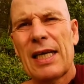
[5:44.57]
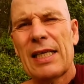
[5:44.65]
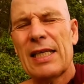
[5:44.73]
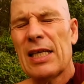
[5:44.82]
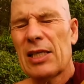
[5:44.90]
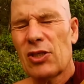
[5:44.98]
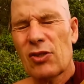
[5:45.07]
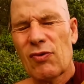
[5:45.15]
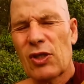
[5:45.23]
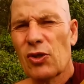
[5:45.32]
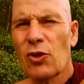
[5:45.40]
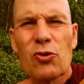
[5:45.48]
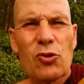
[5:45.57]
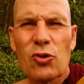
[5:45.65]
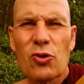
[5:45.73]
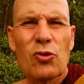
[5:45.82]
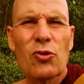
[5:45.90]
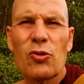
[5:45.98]
And he is
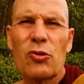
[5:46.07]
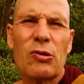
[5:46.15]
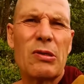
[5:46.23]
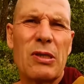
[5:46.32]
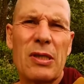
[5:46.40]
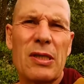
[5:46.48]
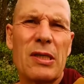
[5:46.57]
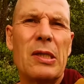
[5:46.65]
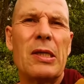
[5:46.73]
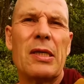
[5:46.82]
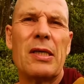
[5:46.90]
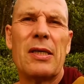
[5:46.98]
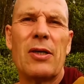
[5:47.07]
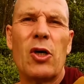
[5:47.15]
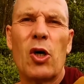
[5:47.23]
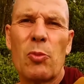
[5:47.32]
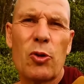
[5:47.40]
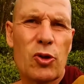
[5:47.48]
reduced to
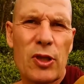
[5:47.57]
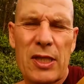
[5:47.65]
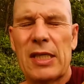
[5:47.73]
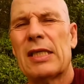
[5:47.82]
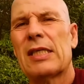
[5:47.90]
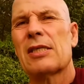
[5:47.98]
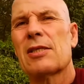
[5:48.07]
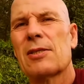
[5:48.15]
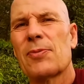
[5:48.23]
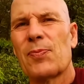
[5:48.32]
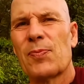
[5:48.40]
almost nothingness.